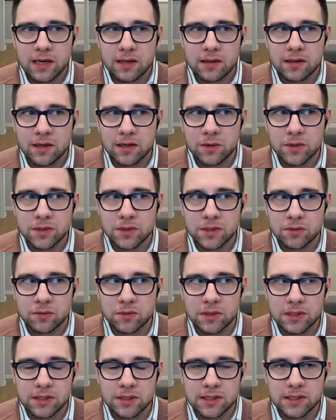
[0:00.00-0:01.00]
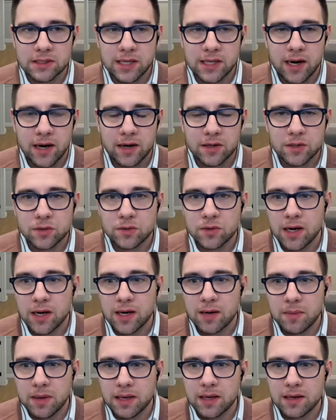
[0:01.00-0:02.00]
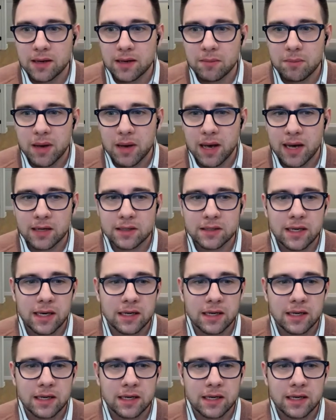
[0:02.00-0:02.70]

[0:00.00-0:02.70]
I think, was a real desire to try to make an impact